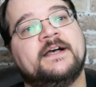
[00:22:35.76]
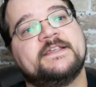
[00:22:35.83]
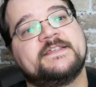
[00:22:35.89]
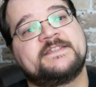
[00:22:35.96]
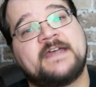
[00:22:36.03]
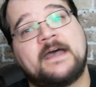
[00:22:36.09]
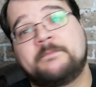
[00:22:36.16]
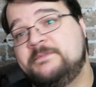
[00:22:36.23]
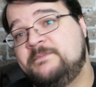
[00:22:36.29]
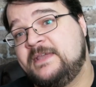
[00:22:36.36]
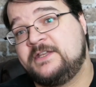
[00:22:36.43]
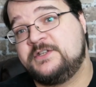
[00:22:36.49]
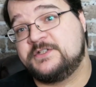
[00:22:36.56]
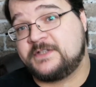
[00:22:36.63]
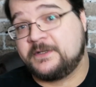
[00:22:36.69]
stopped
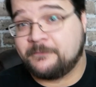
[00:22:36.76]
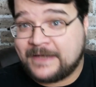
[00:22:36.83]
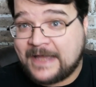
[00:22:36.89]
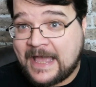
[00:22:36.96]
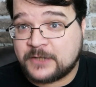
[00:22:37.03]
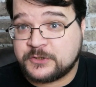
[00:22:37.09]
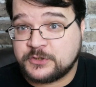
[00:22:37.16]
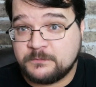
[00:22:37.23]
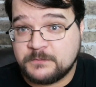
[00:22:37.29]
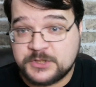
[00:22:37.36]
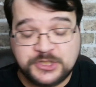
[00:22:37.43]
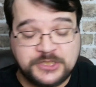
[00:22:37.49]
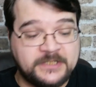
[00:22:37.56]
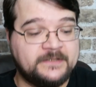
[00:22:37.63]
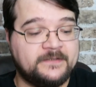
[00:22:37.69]
being just a reaction
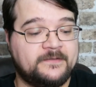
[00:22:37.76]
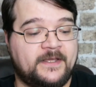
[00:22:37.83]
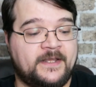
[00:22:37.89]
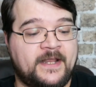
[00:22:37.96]
machine